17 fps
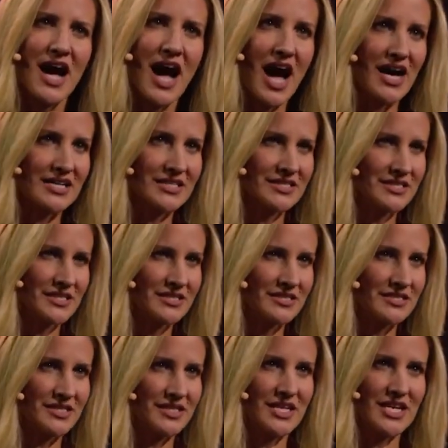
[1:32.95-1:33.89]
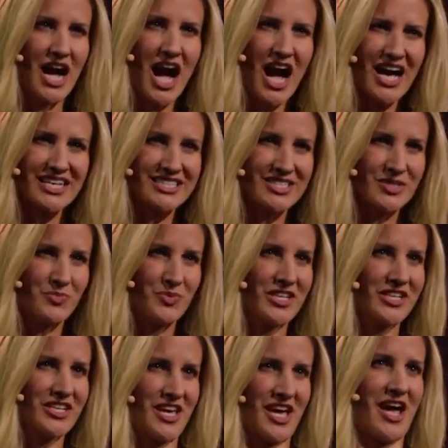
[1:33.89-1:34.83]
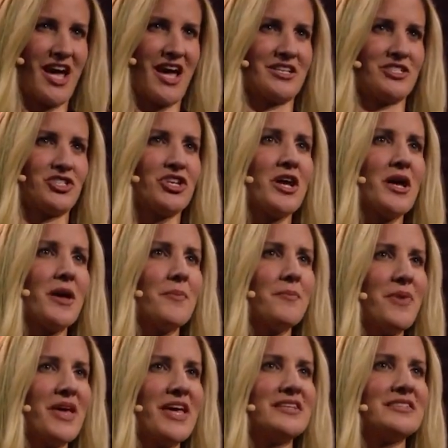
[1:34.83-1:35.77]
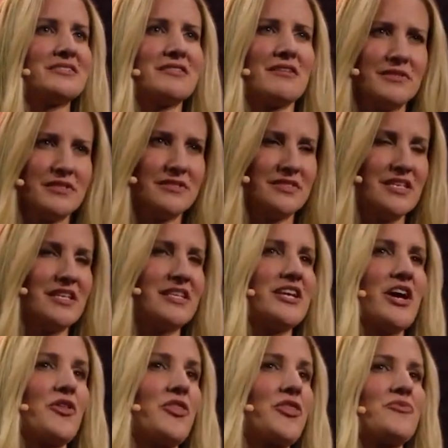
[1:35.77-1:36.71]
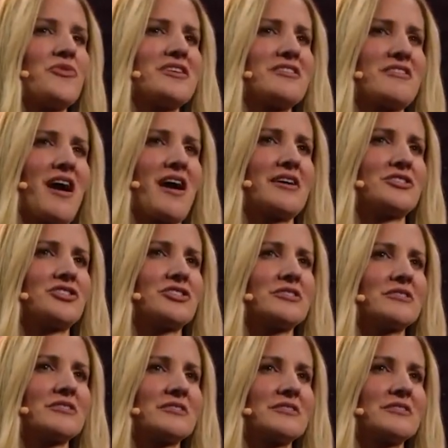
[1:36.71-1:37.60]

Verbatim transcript: high density, high speed cache based on the Zen L3 cache.